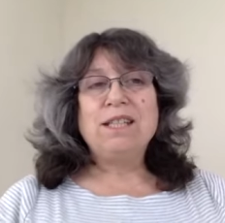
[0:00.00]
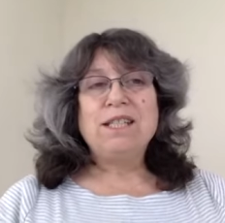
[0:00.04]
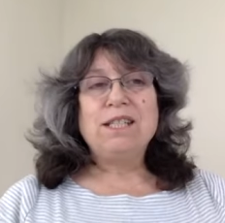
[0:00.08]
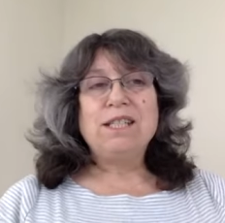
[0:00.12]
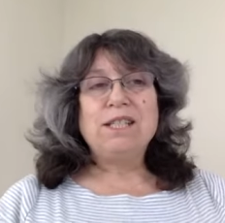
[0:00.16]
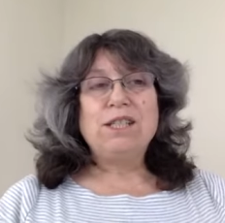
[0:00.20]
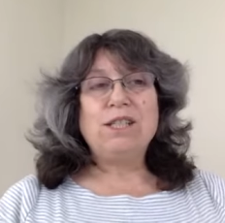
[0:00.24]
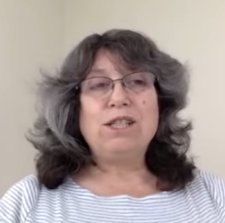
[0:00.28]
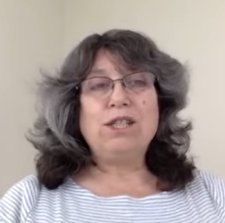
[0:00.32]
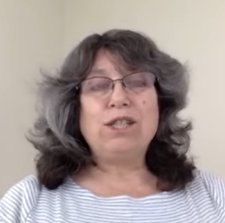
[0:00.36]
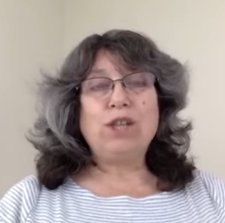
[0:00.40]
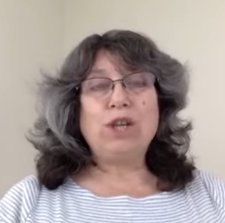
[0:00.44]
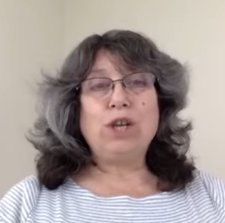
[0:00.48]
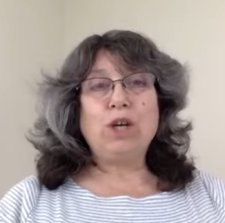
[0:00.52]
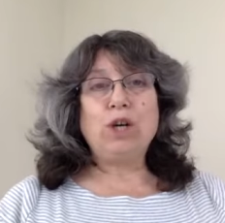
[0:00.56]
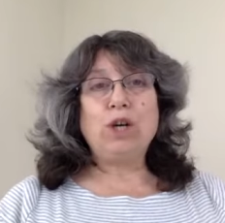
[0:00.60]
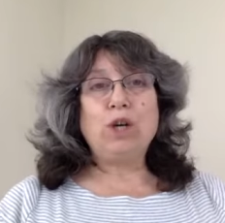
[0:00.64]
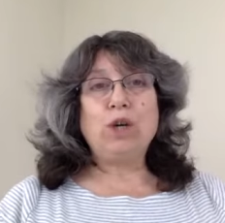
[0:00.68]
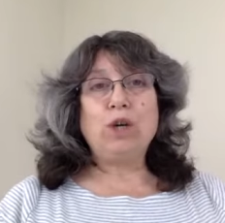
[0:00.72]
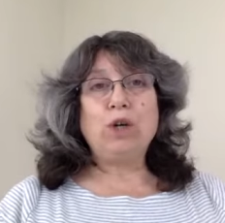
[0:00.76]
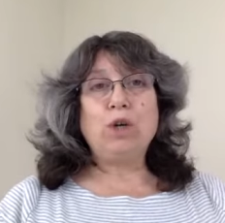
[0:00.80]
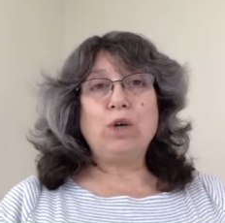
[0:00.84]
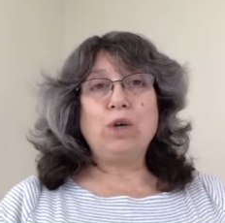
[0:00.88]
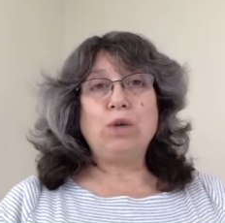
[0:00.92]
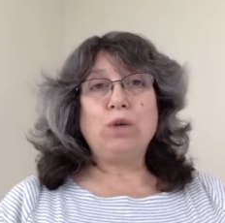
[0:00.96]

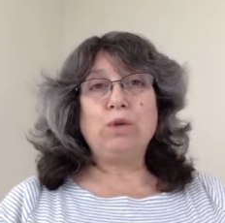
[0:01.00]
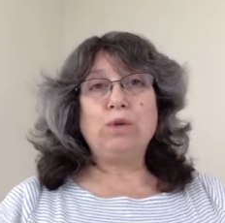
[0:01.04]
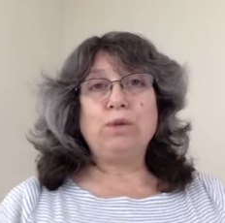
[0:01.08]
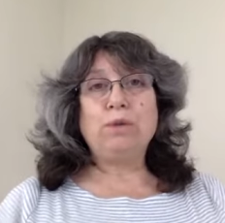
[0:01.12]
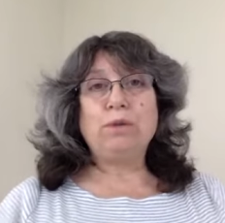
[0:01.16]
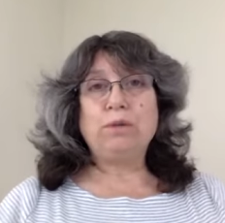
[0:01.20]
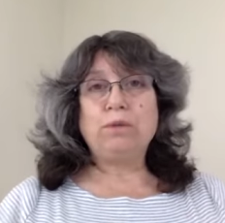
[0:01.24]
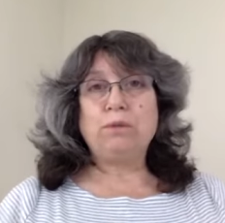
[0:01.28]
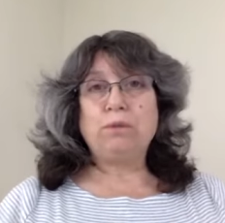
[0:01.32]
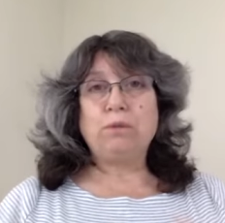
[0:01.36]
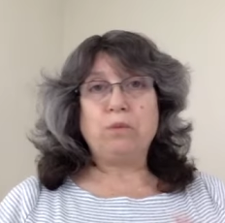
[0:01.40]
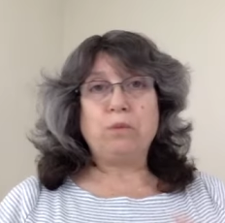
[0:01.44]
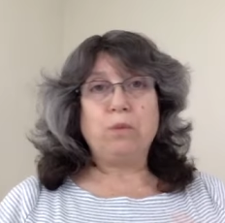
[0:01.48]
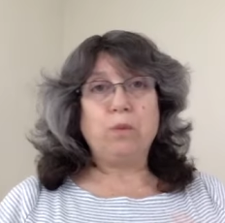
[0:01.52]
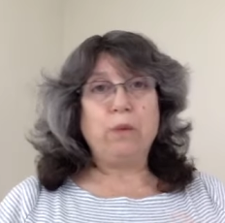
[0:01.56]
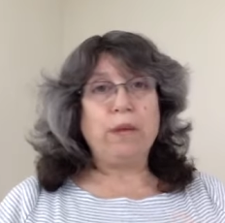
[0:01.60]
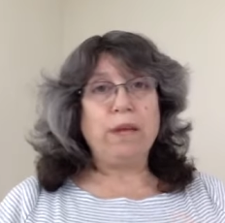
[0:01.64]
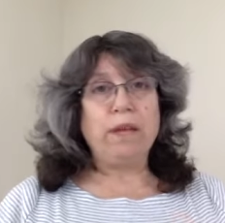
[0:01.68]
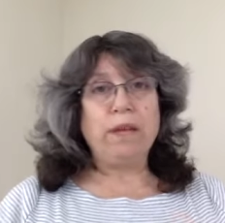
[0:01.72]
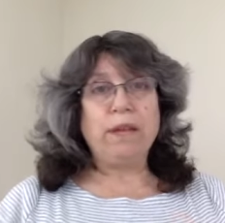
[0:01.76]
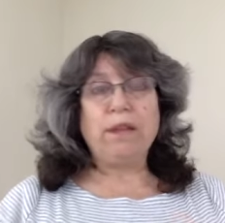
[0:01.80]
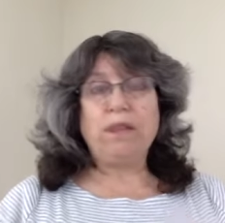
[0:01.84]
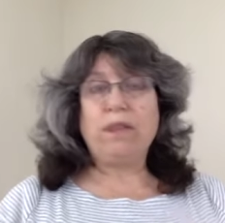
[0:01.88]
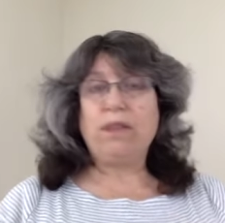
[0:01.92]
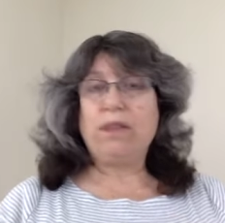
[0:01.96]
So
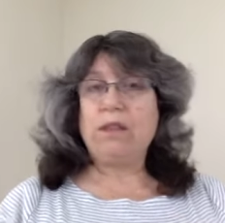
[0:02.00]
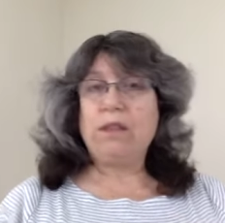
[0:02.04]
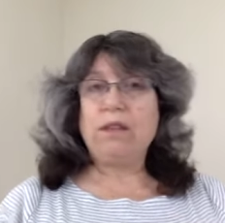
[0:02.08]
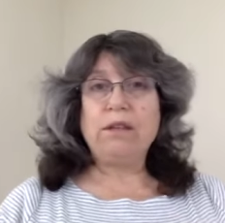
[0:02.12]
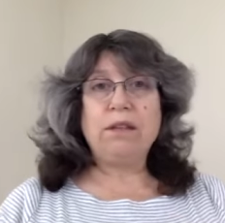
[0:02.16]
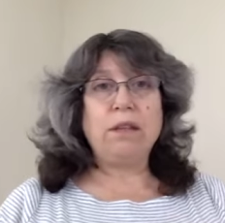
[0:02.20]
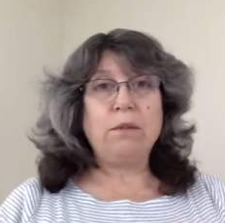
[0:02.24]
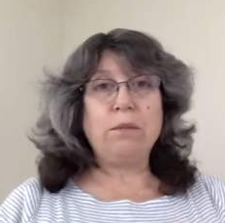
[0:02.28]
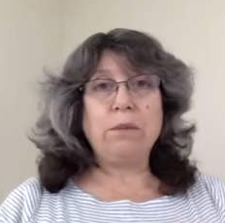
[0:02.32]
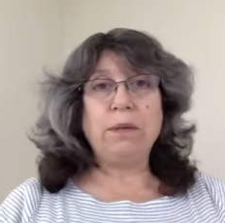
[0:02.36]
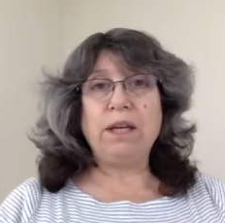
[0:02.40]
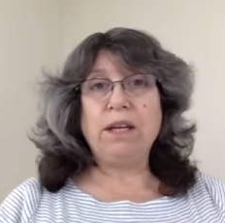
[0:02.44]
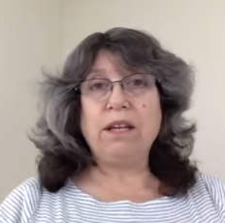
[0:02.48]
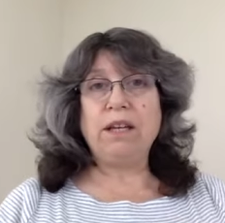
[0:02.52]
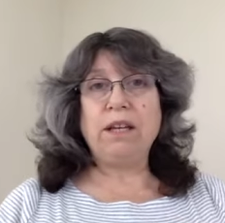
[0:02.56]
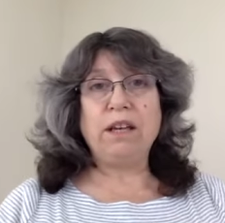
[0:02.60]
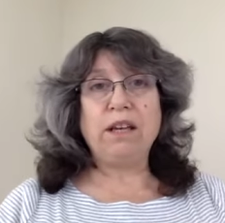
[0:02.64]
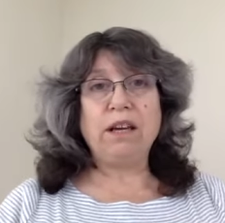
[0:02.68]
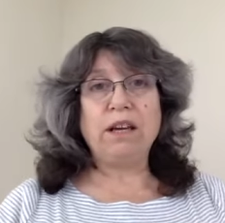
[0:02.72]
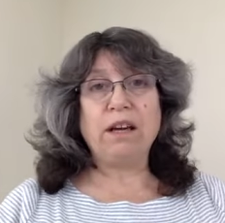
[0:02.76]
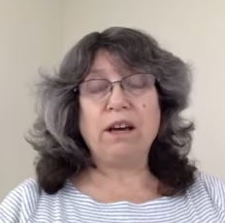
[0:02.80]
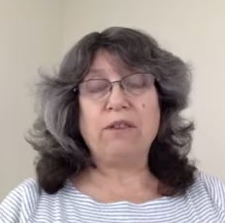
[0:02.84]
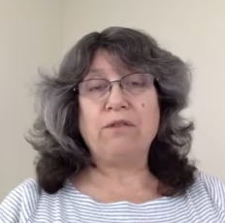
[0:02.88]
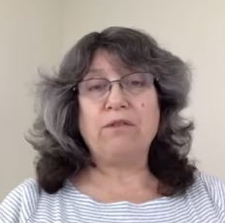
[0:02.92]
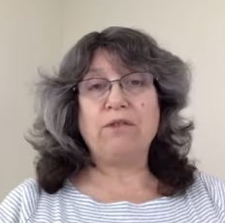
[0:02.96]
with the
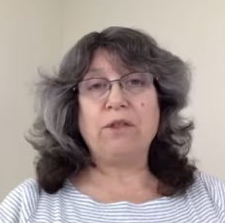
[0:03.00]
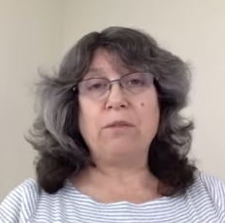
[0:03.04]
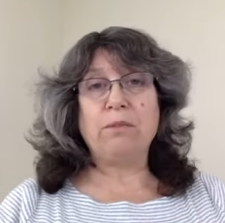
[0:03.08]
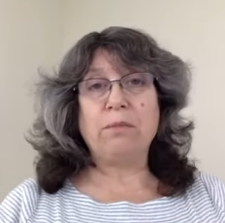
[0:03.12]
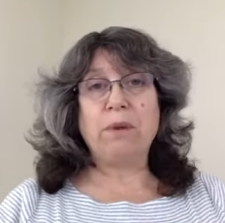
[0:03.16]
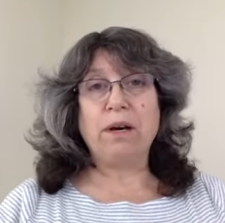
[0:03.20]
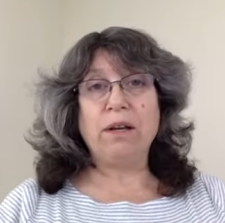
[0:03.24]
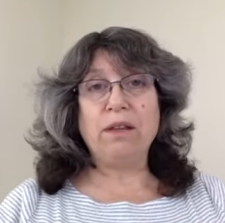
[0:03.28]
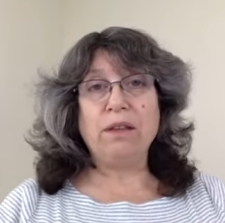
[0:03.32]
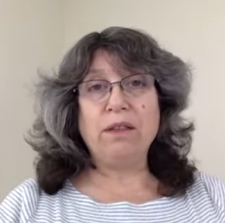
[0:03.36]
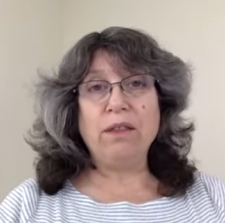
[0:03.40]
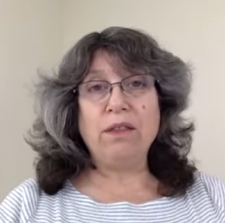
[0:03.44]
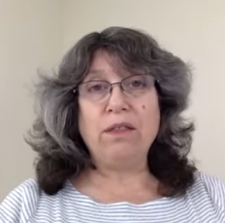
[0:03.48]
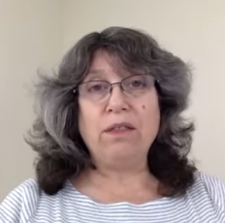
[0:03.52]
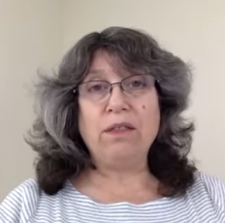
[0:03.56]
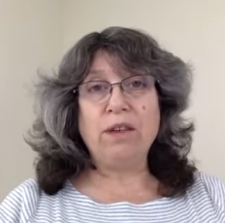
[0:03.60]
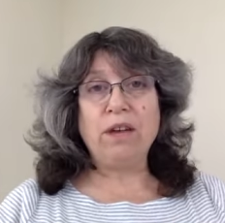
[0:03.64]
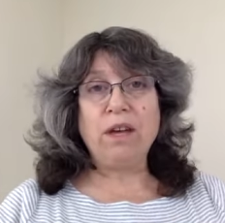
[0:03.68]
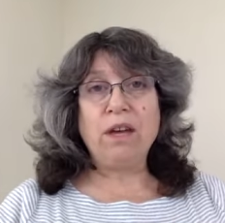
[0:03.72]
beginning of the month